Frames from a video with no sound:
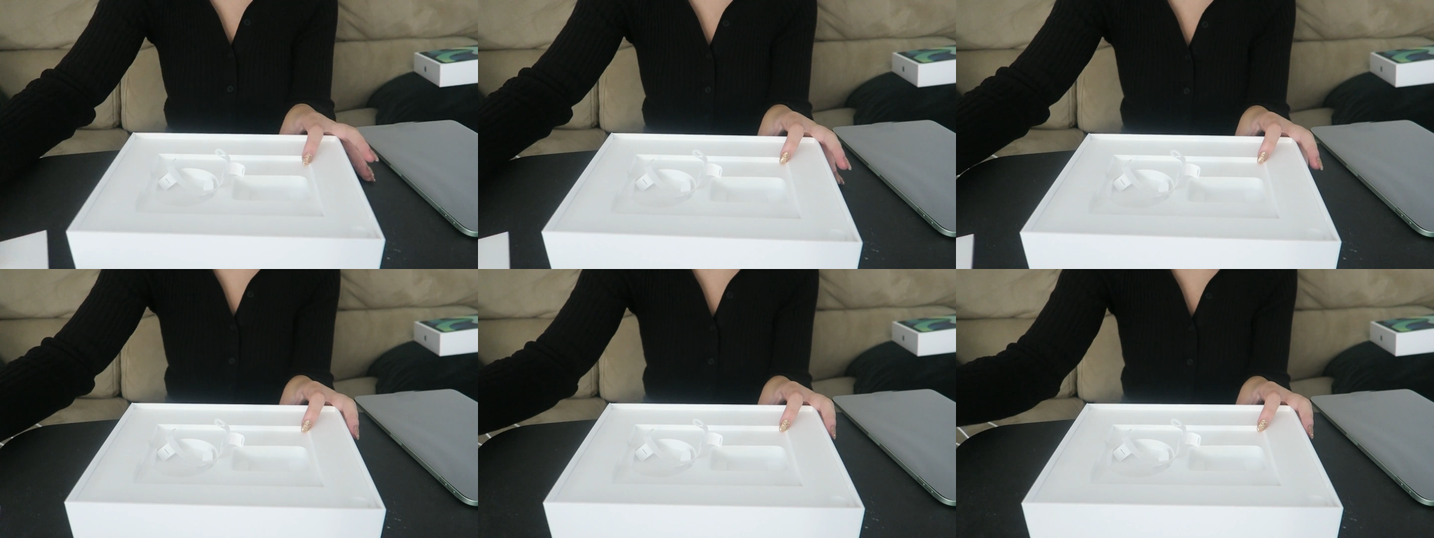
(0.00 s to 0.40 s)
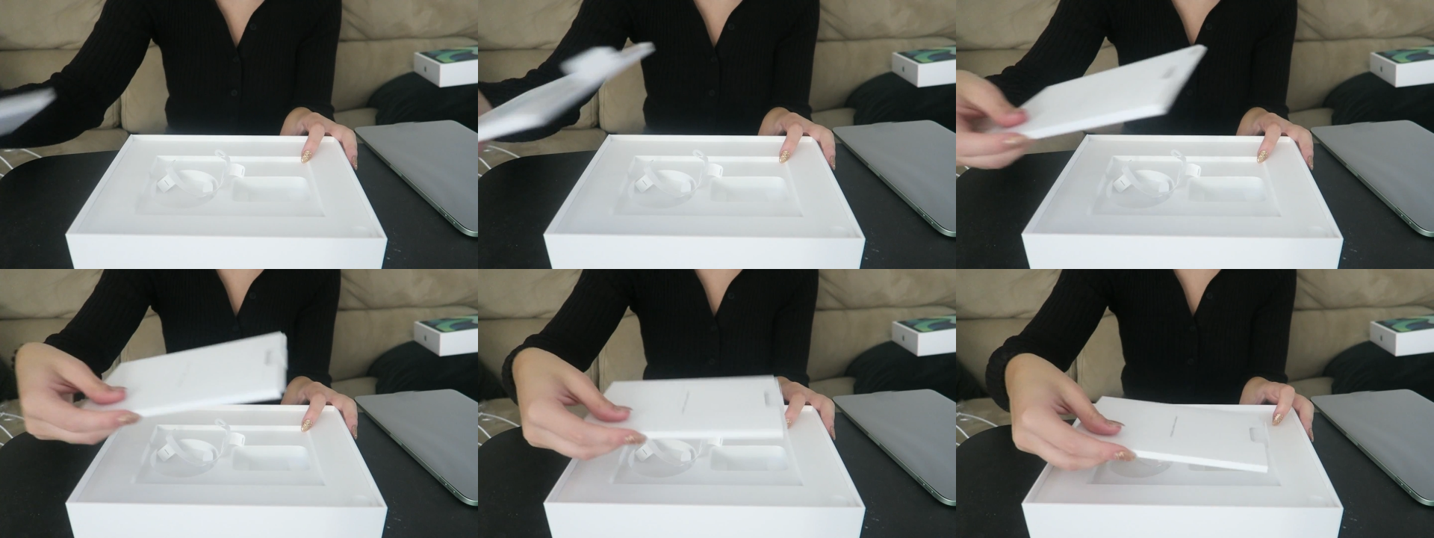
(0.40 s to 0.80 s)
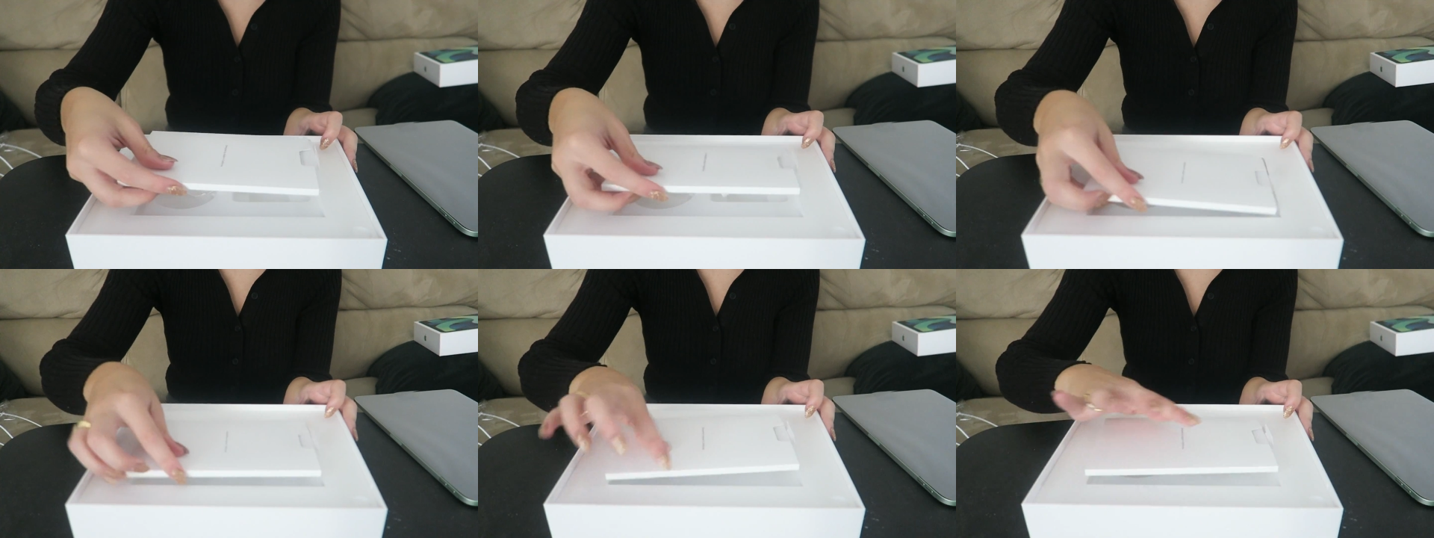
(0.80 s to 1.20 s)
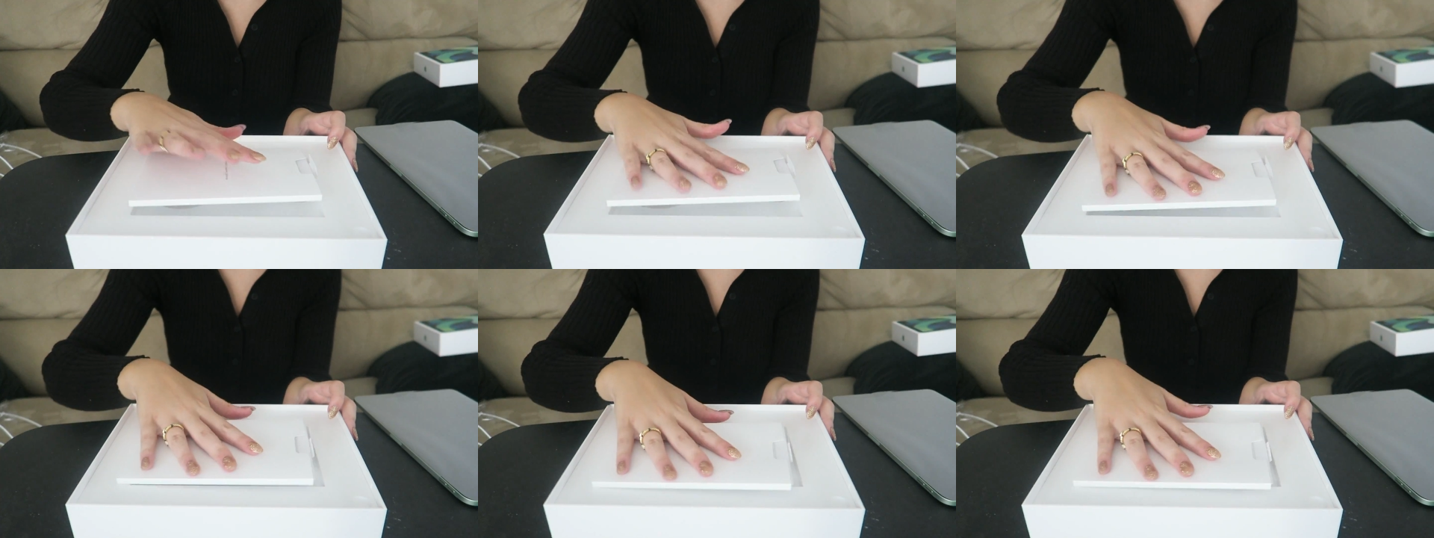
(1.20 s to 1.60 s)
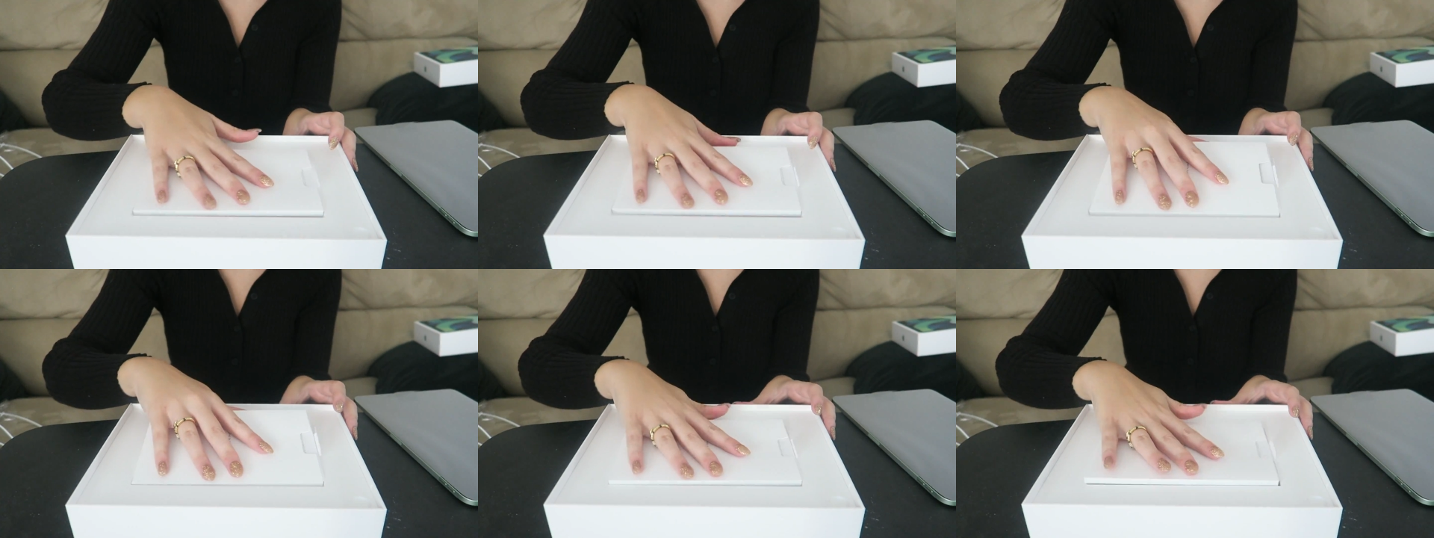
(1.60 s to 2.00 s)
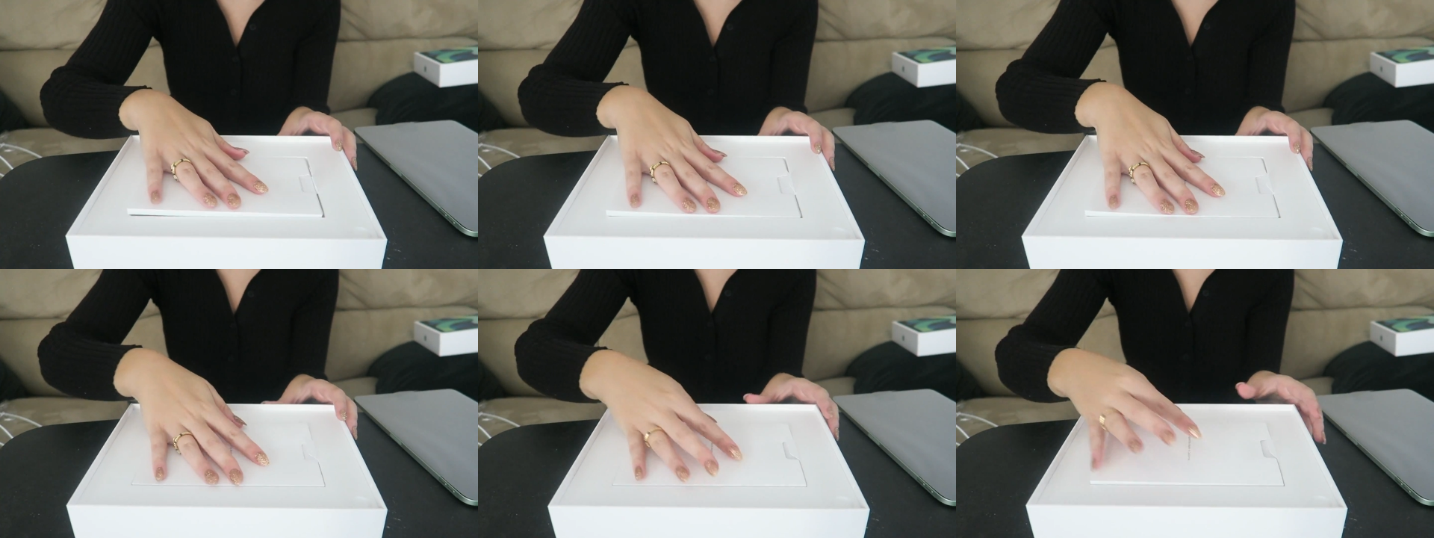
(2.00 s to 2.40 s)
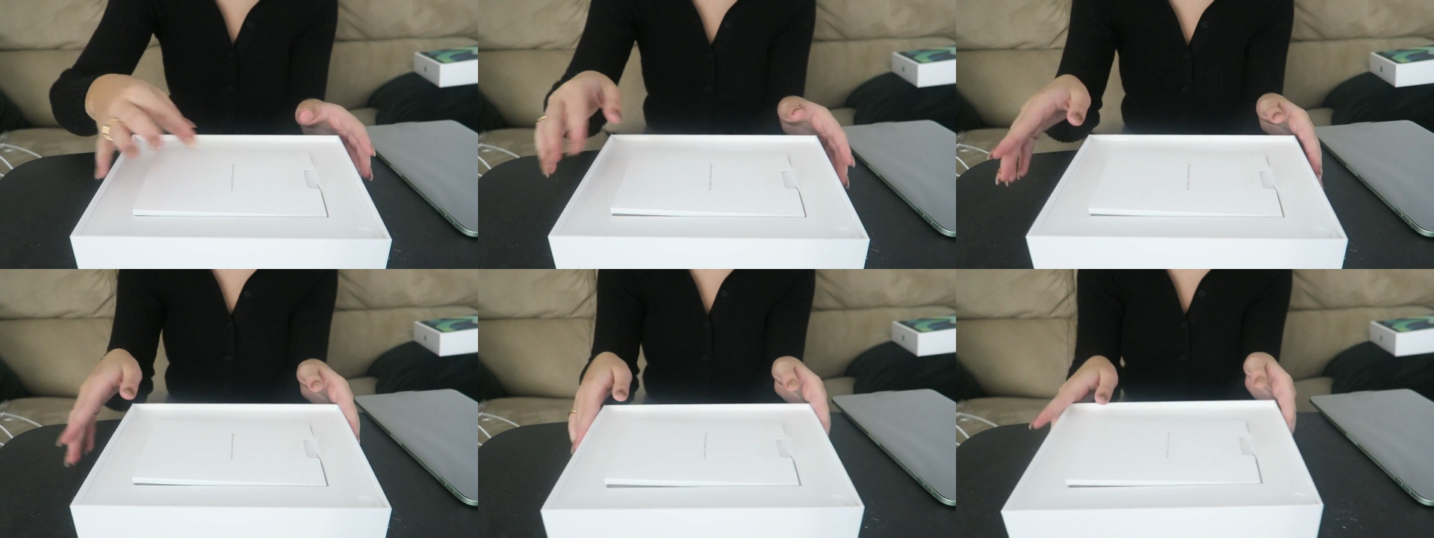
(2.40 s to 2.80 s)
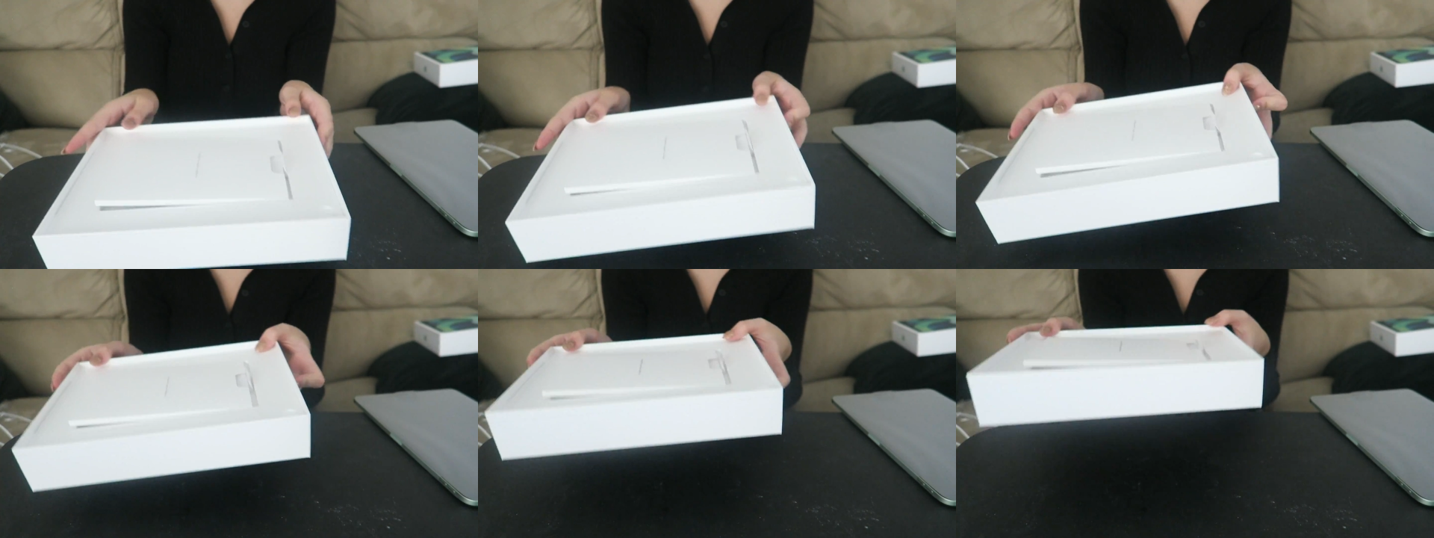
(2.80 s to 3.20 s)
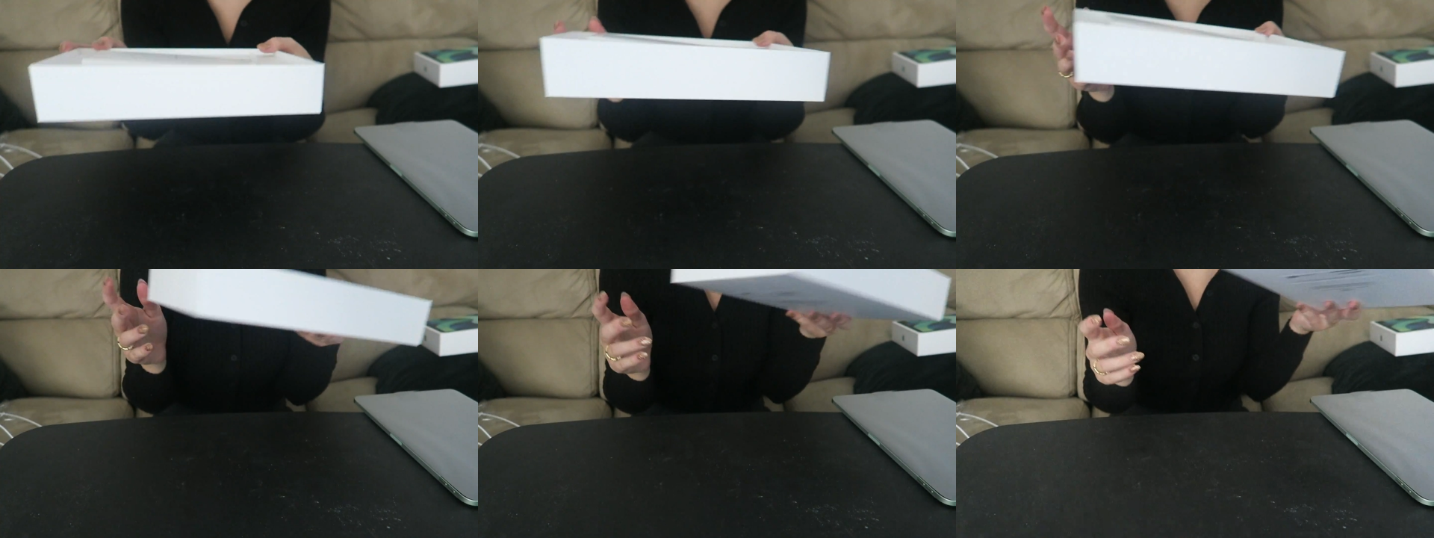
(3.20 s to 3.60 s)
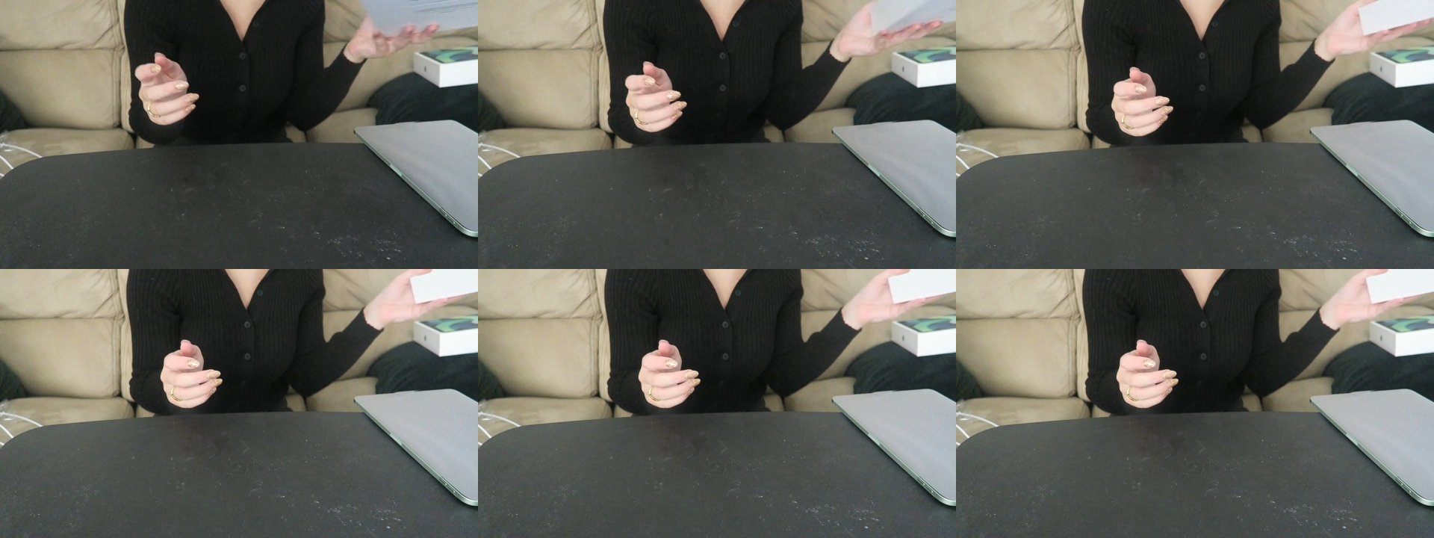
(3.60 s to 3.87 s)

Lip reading: (no speaker visible)